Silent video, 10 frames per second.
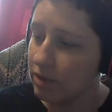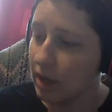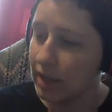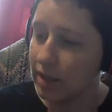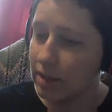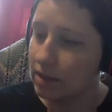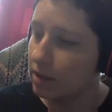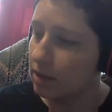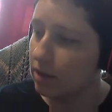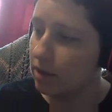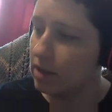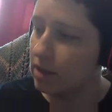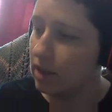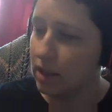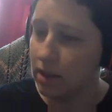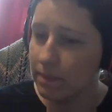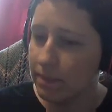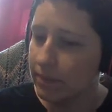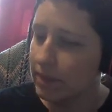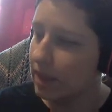to right, you can see
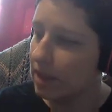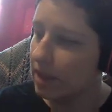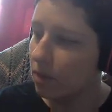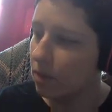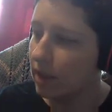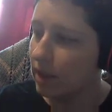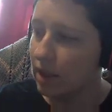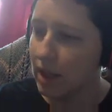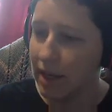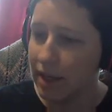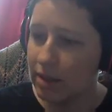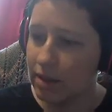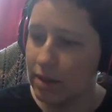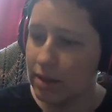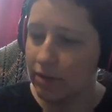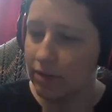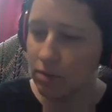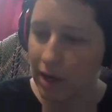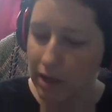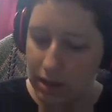each one in a line left to
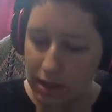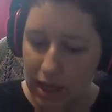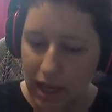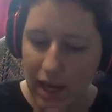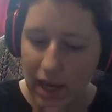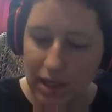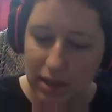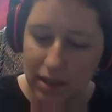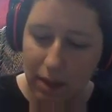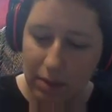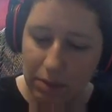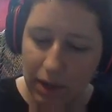right, and then top to